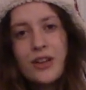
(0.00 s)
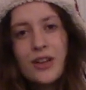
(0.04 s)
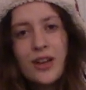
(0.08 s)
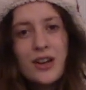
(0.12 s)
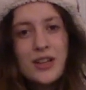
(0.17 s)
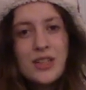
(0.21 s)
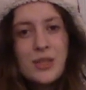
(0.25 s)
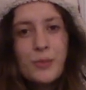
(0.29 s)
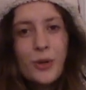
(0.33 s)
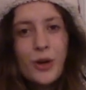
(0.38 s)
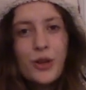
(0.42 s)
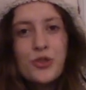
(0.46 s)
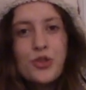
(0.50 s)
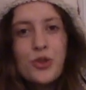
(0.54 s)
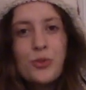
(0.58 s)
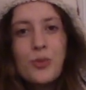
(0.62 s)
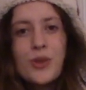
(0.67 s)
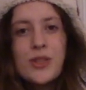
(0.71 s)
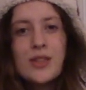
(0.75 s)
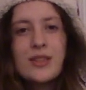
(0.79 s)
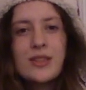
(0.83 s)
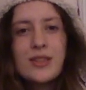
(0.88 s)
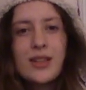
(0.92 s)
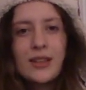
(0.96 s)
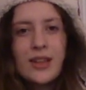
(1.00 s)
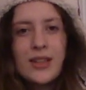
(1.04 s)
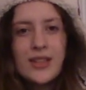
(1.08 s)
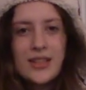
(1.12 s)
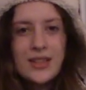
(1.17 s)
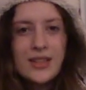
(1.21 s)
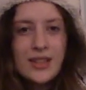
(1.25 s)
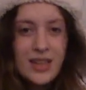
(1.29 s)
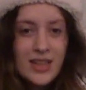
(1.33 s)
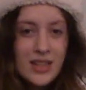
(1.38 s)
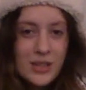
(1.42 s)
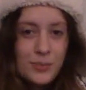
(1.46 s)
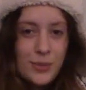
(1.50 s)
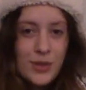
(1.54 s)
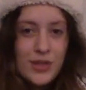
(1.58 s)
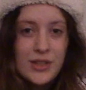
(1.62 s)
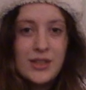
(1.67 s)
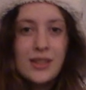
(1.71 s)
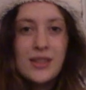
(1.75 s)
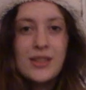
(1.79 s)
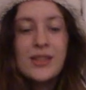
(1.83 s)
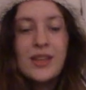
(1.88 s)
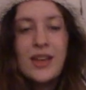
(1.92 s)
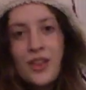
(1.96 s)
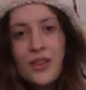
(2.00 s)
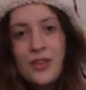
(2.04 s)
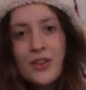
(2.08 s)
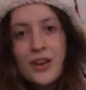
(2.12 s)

cares about your business unless it's his business.